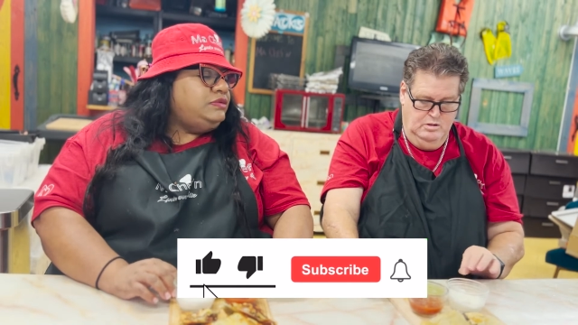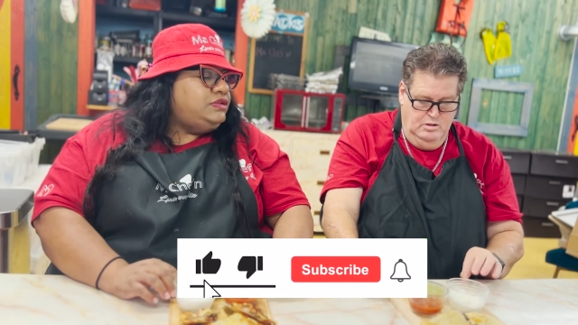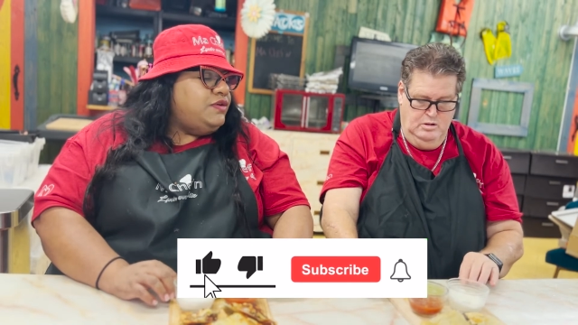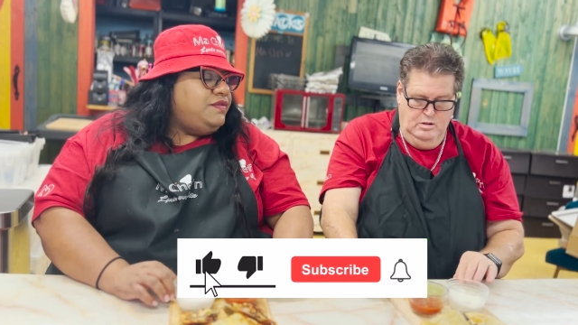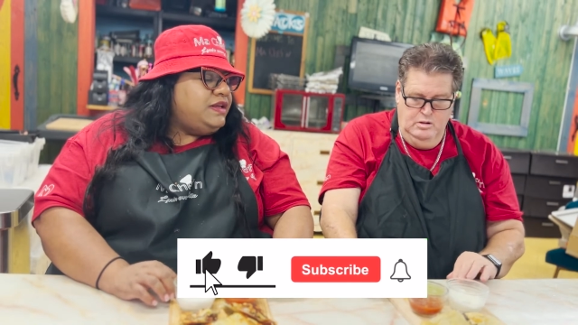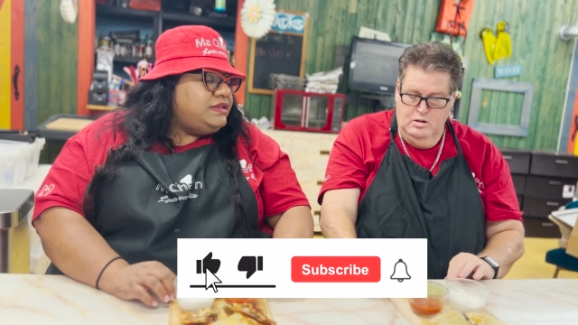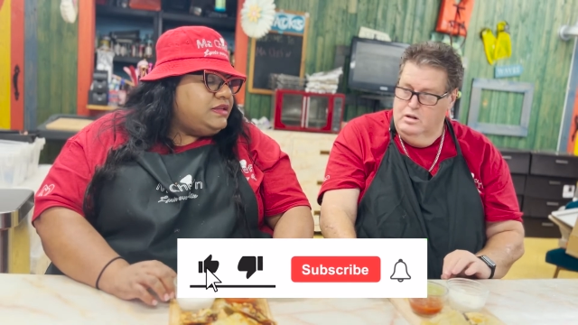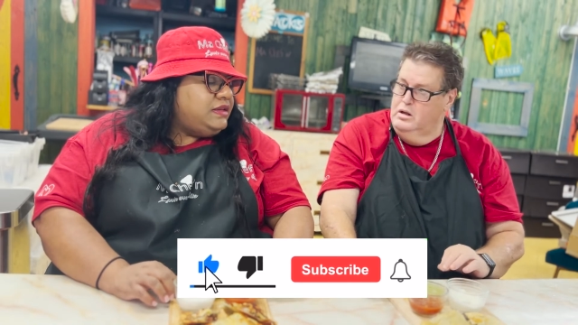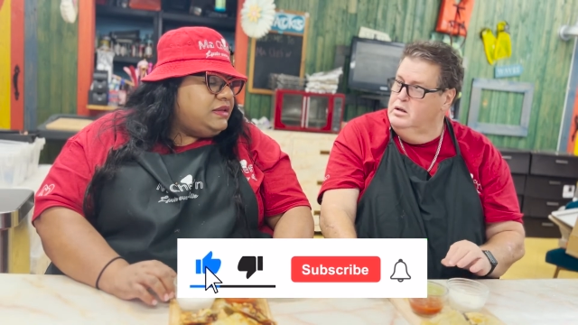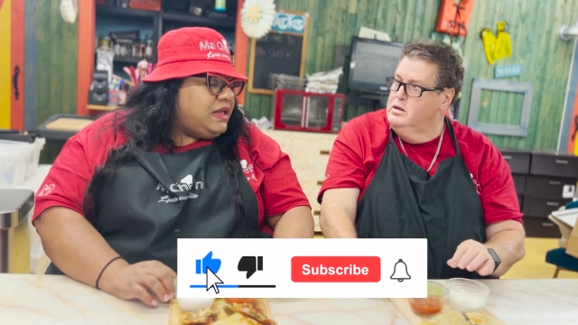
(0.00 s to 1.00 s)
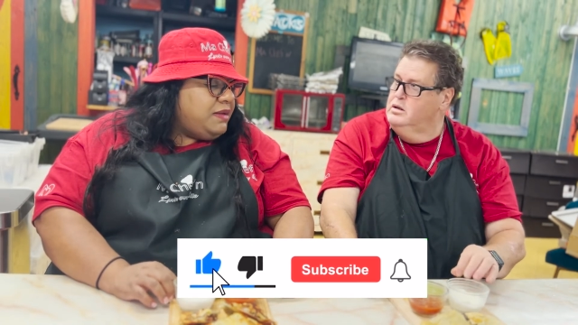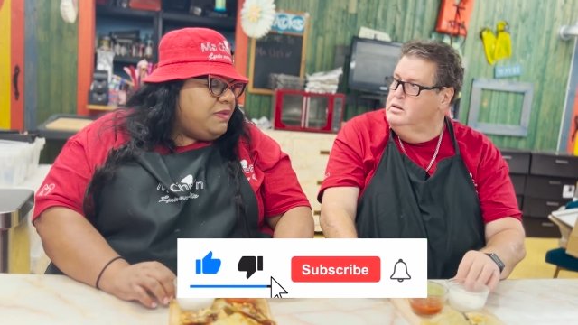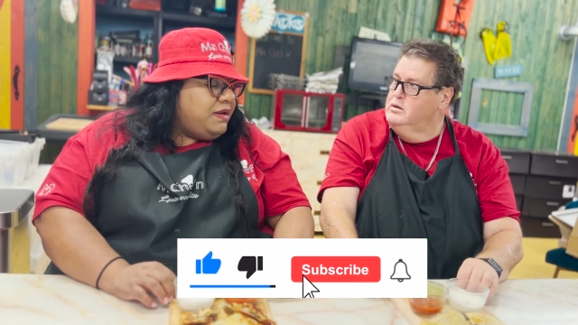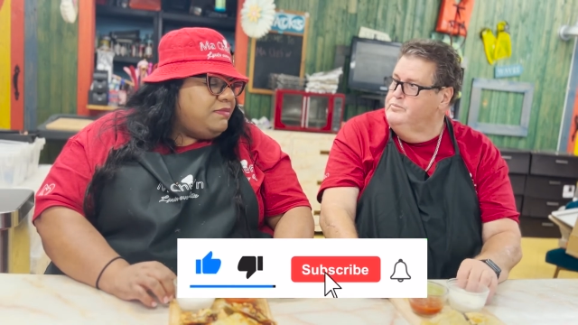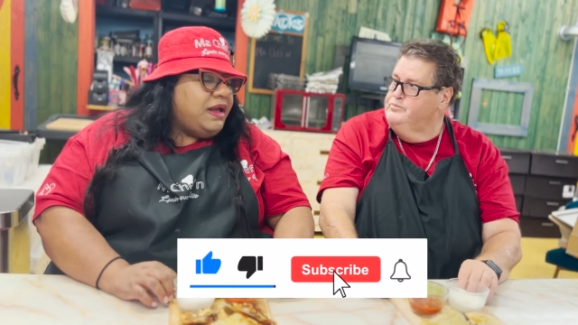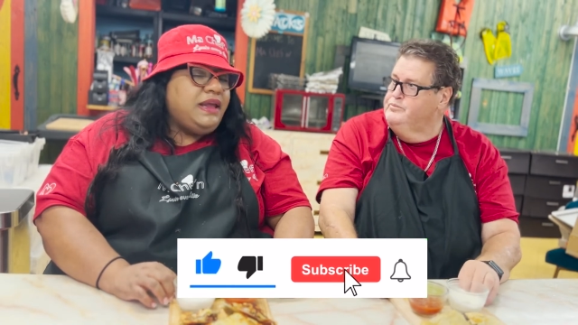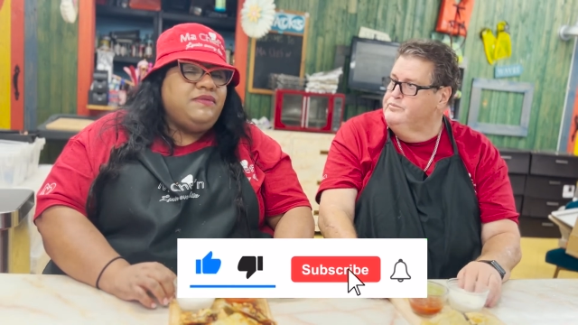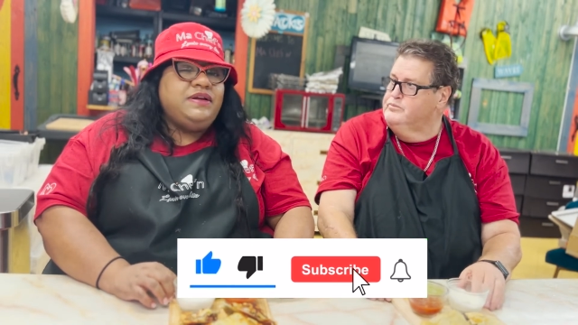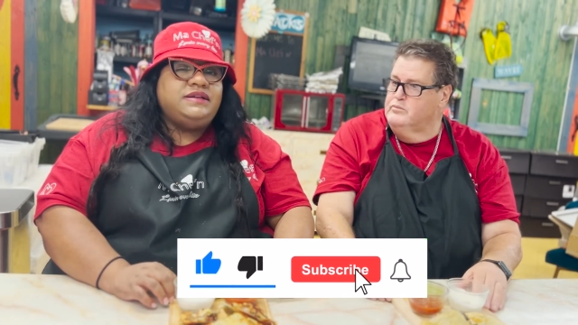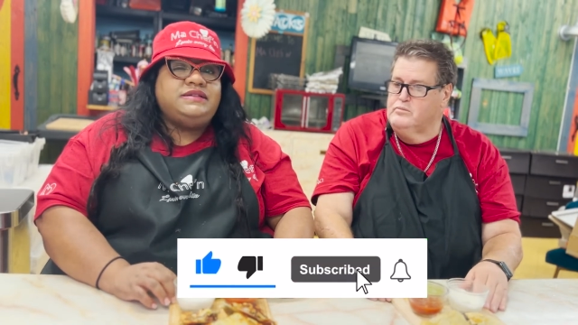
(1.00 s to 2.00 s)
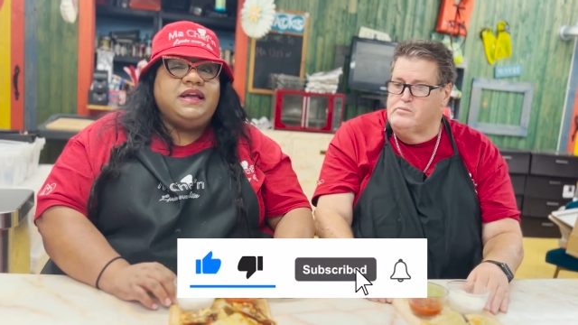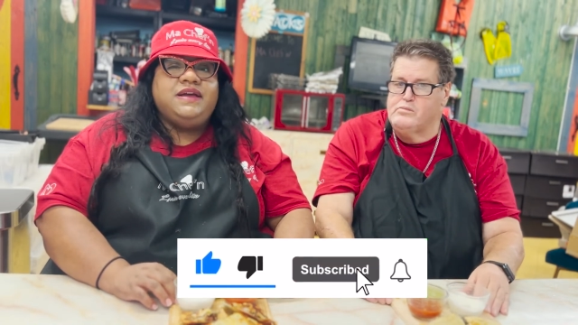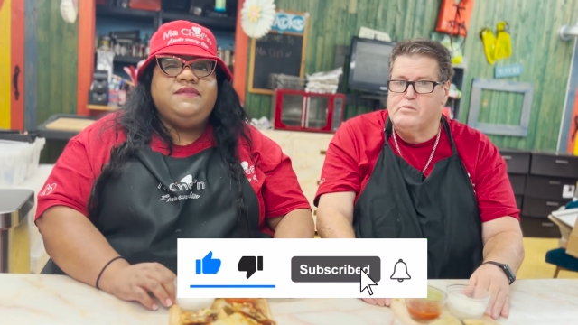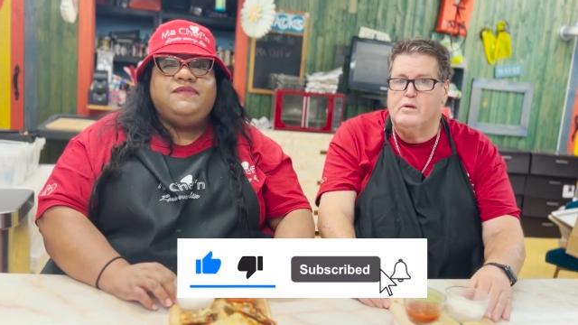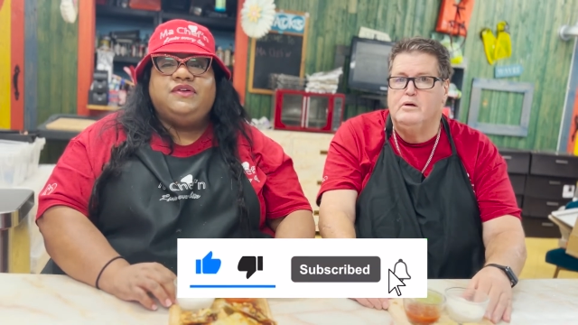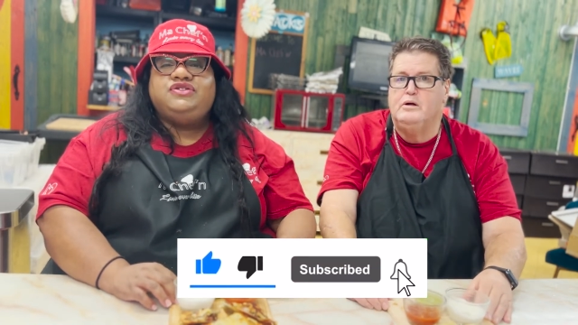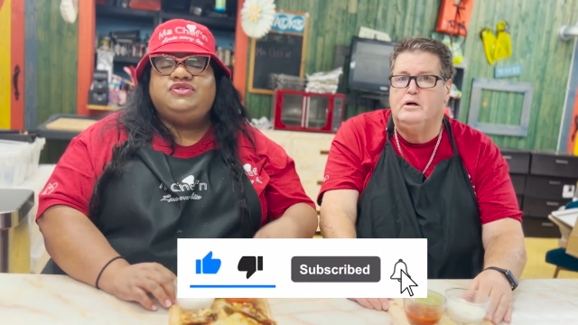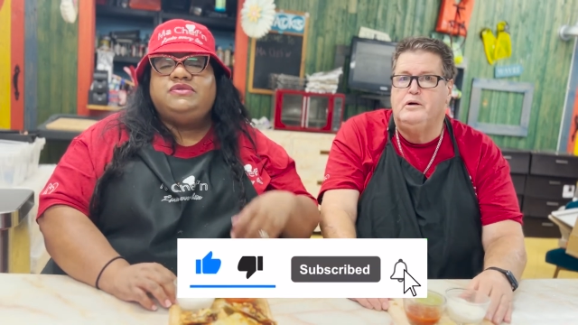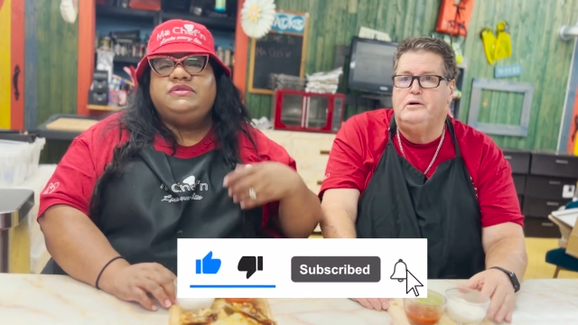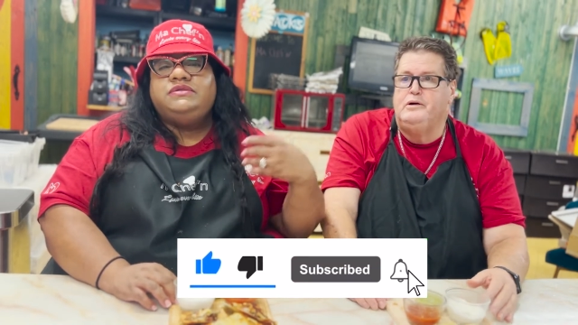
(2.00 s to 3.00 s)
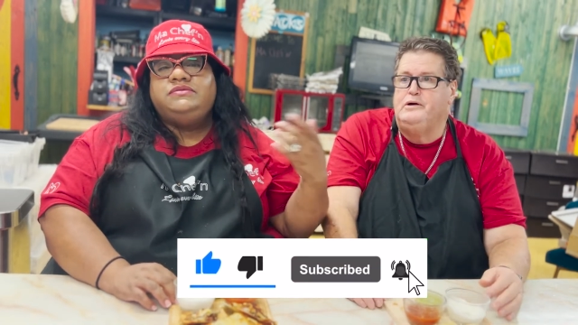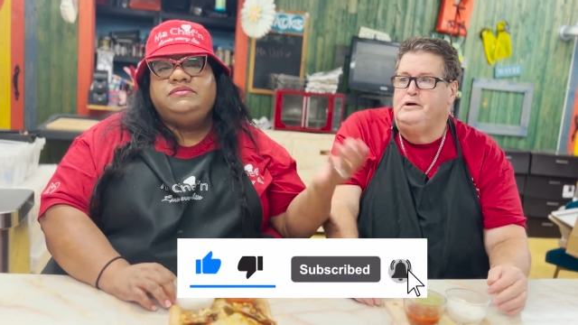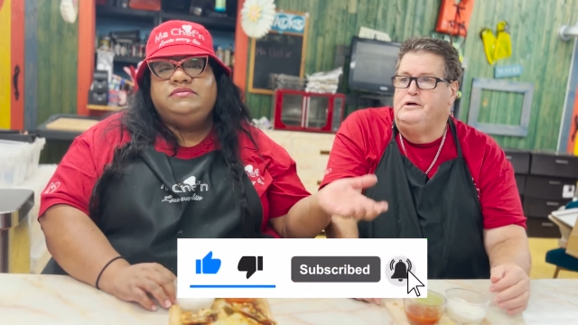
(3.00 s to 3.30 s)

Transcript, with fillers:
Speaker 1: Don't forget to click the like button by giving us a virtual